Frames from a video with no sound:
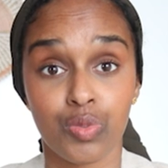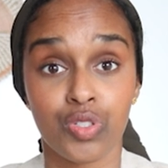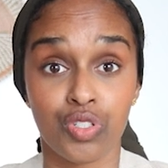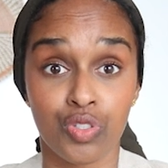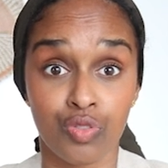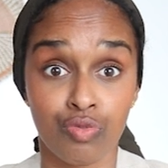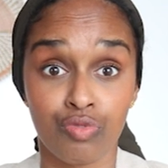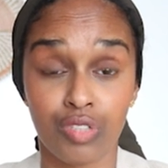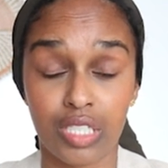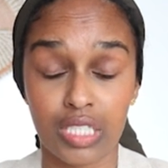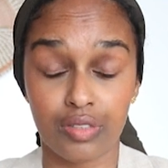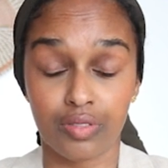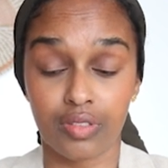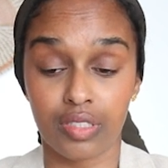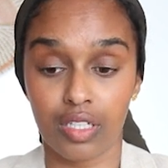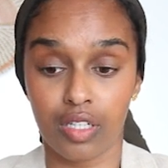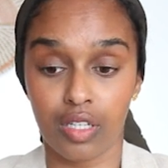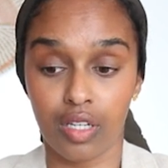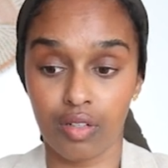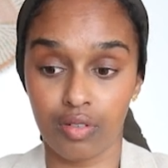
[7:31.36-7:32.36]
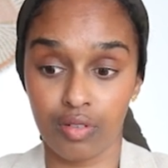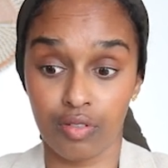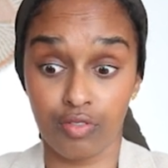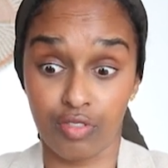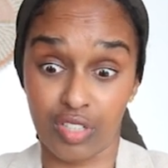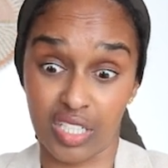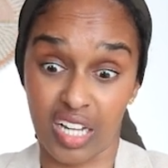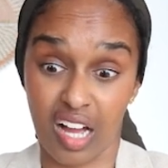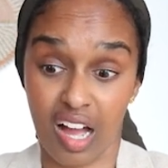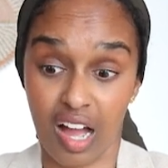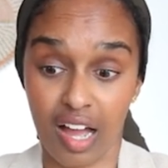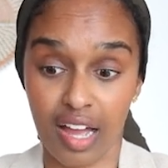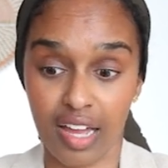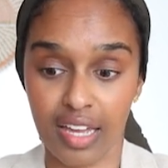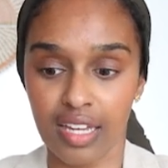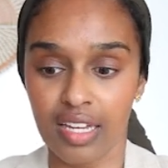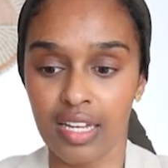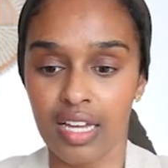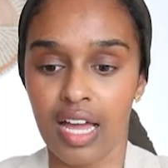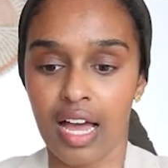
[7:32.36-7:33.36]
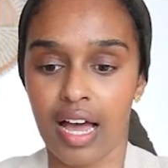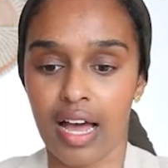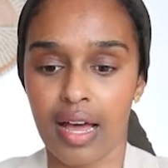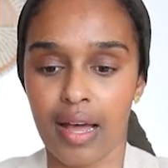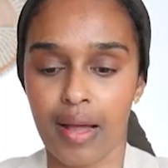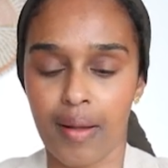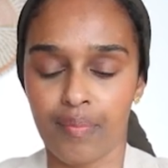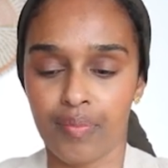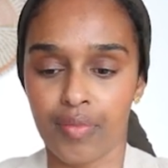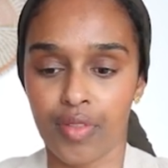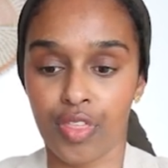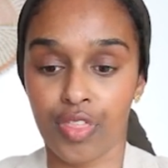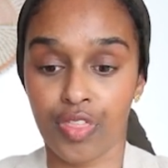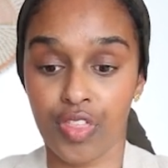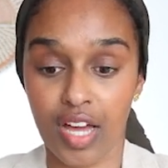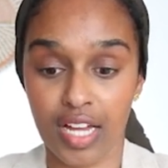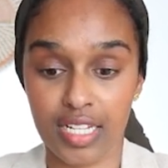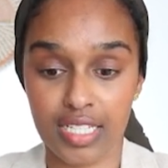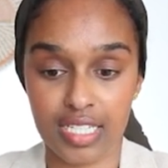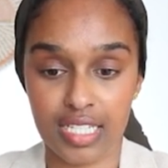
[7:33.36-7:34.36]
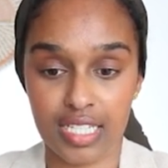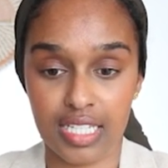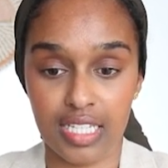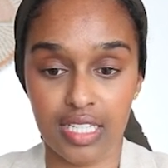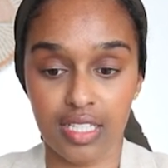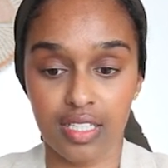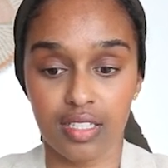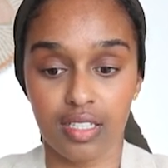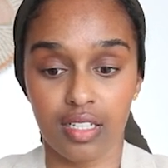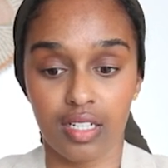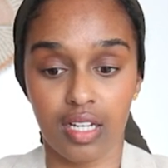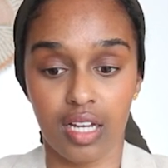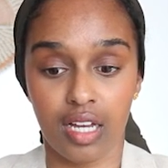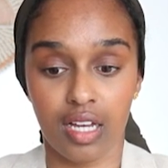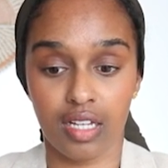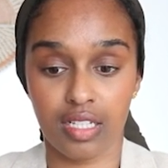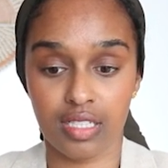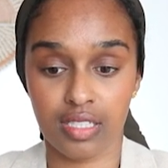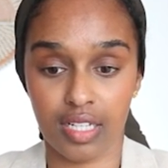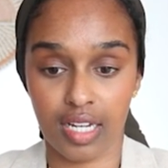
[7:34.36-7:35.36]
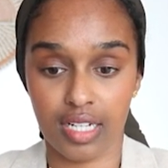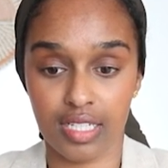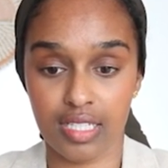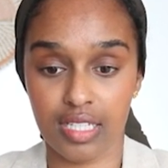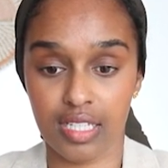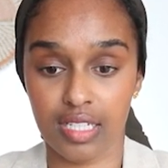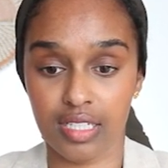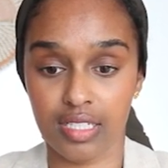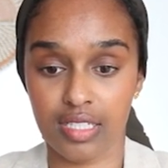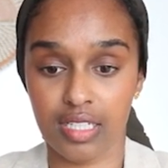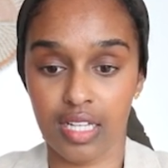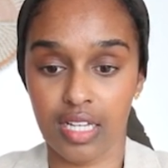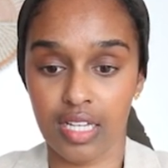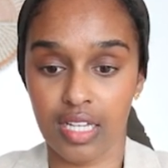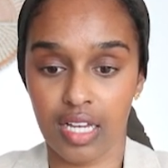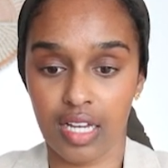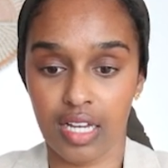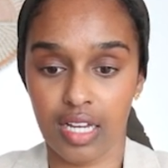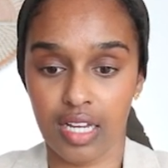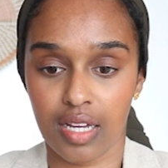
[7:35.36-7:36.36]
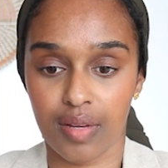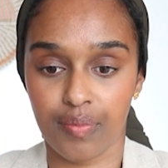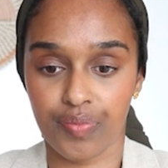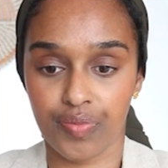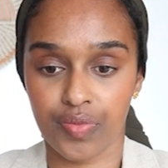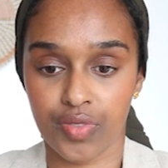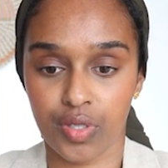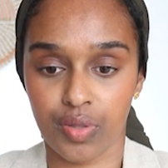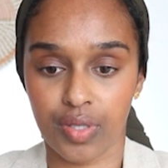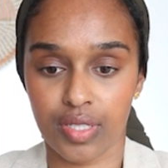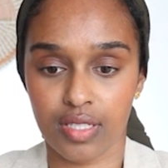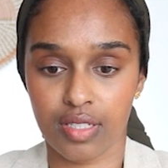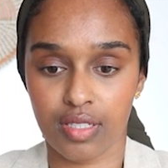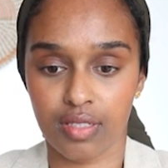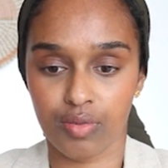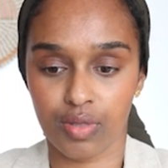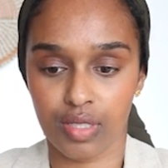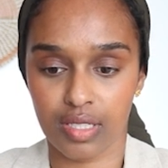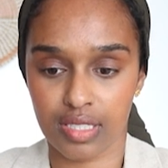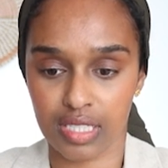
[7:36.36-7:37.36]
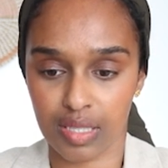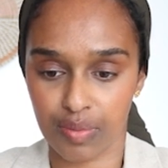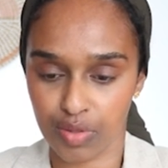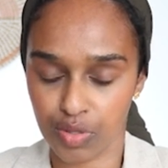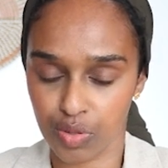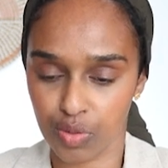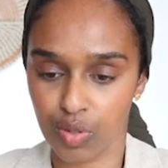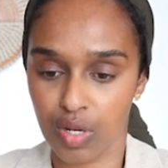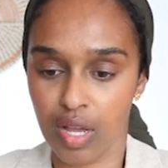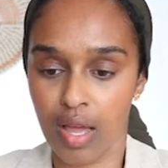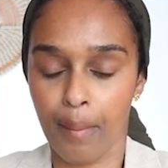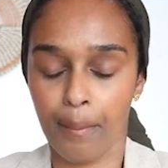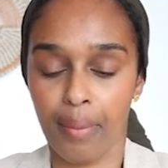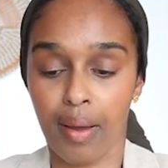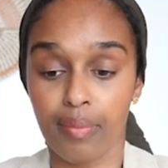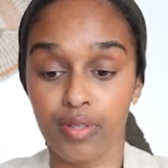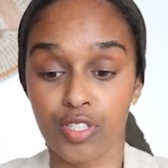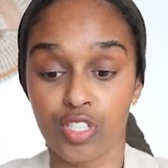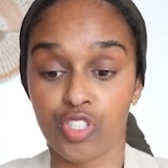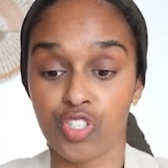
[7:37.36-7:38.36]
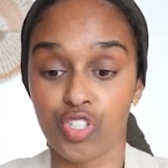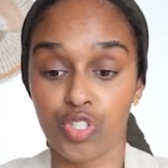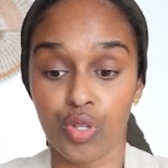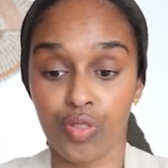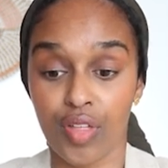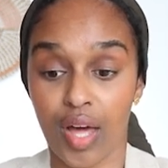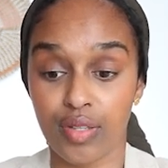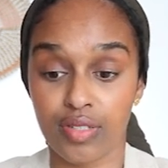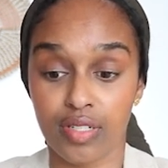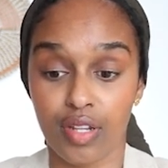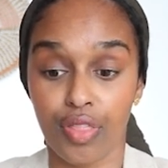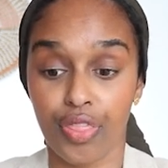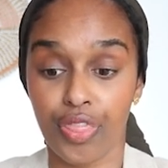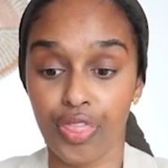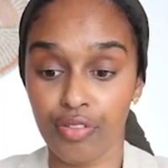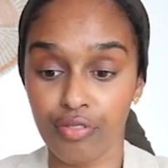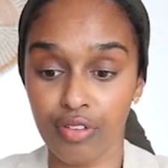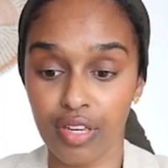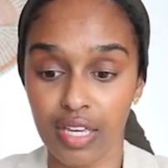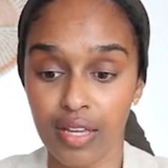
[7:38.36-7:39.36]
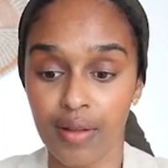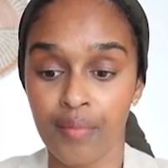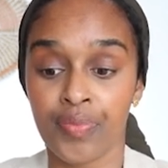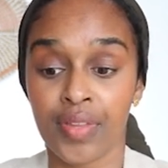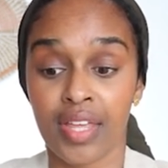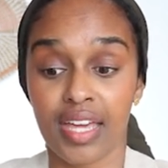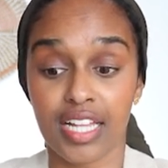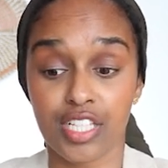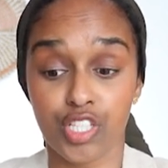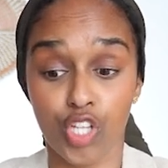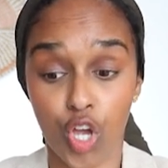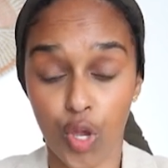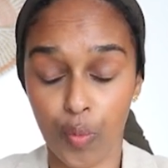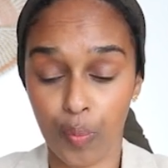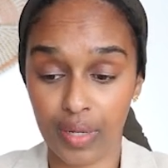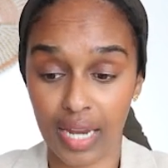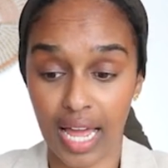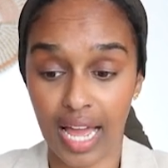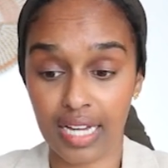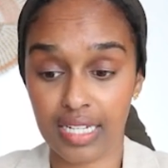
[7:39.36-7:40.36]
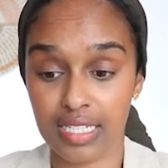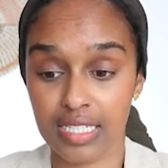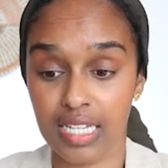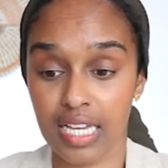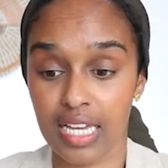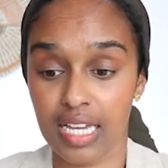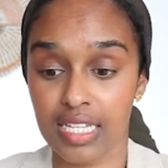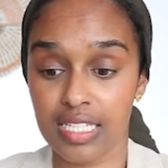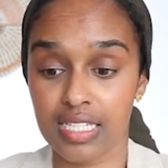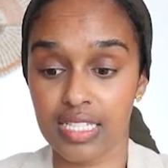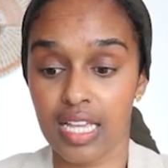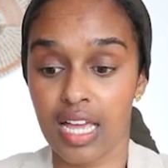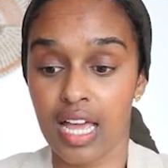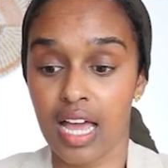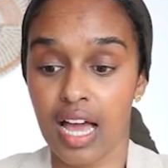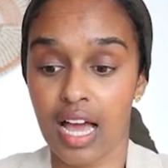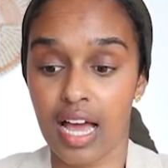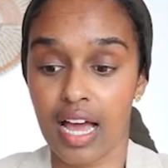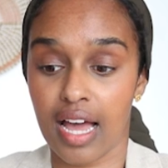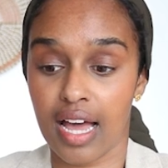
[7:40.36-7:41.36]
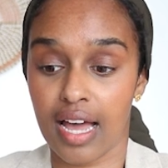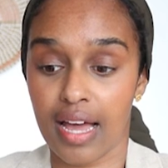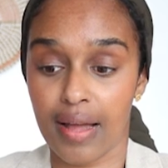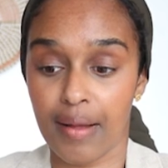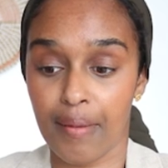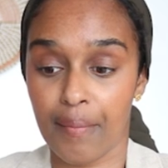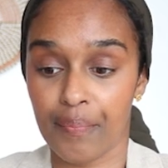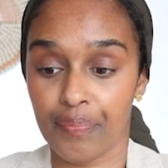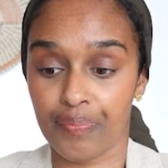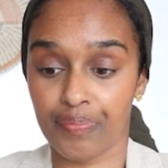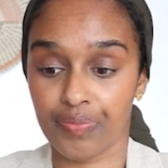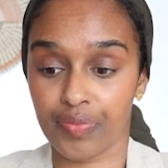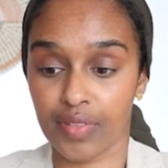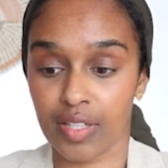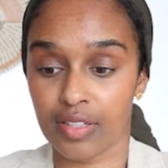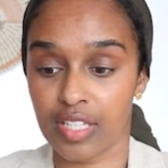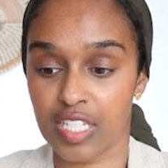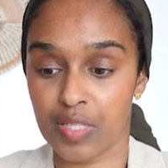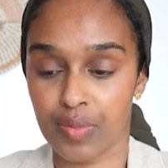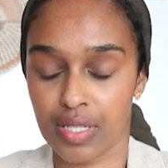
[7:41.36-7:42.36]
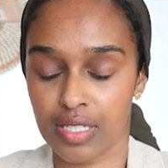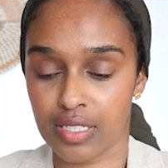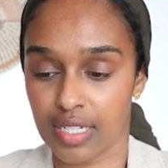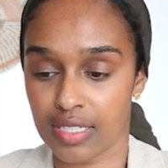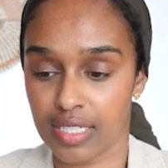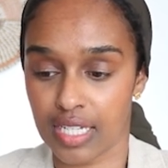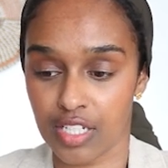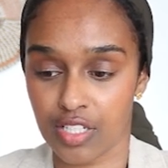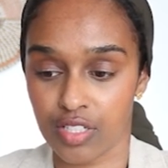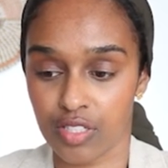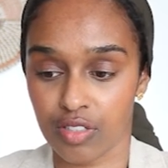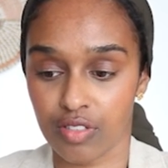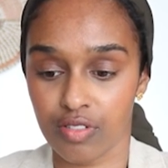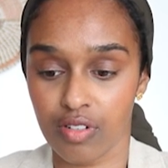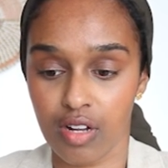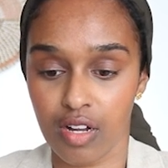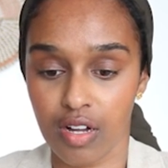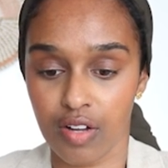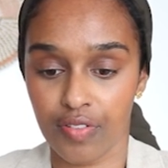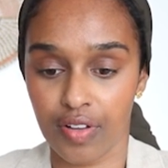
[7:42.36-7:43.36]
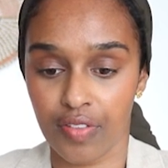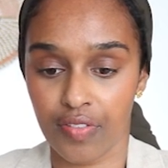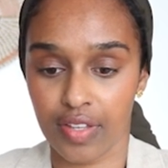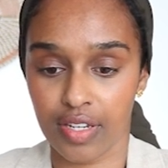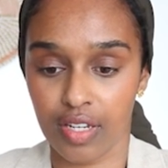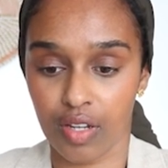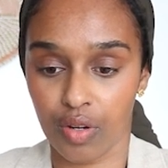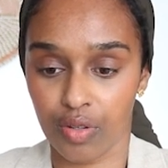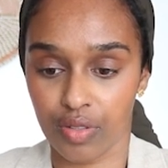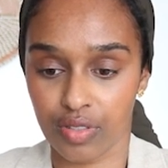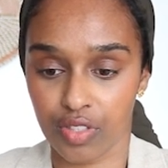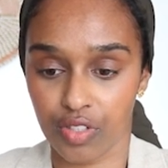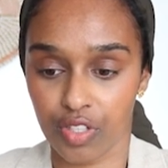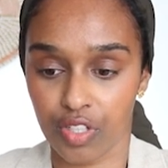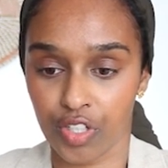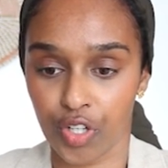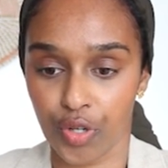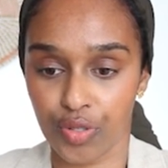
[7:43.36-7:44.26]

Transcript: which is really, really, really high. Um, 30 uh, sightings, um, so let's, let's the tour. Published in 2003, it's open access, um, this many citations and graph, and then, oh, so you can